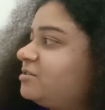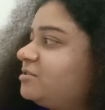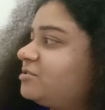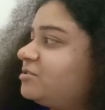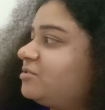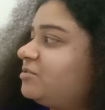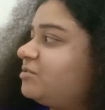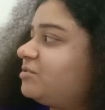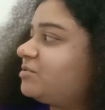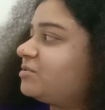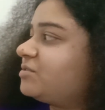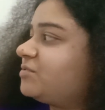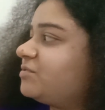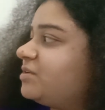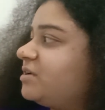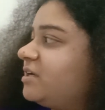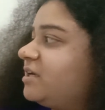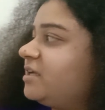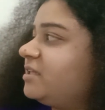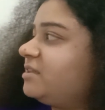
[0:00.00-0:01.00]
So
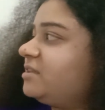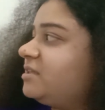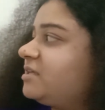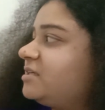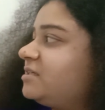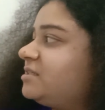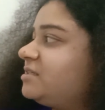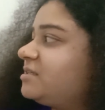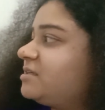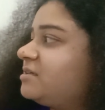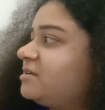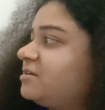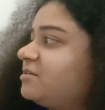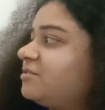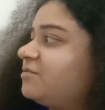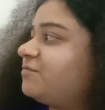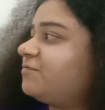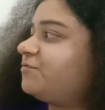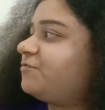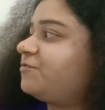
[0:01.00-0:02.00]
in this,
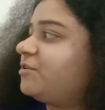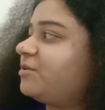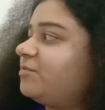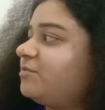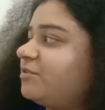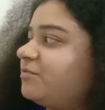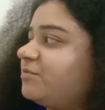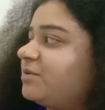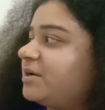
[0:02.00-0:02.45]
from